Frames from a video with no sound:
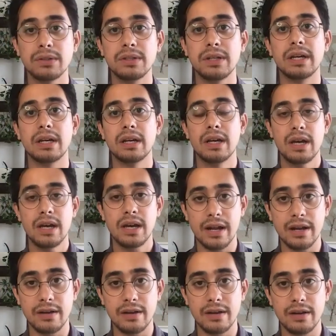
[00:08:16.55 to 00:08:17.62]
building
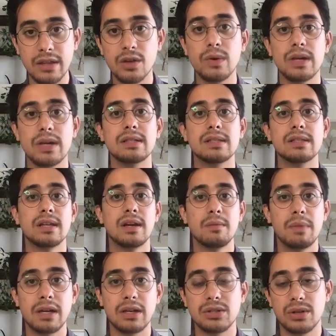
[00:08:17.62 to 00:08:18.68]
kind of in the weeds,
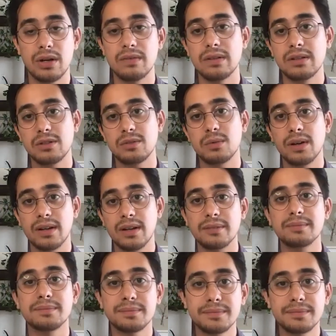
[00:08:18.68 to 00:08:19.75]
making sure everything's
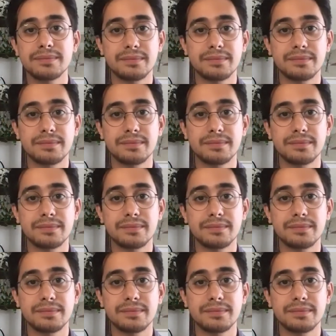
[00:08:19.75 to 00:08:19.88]
working.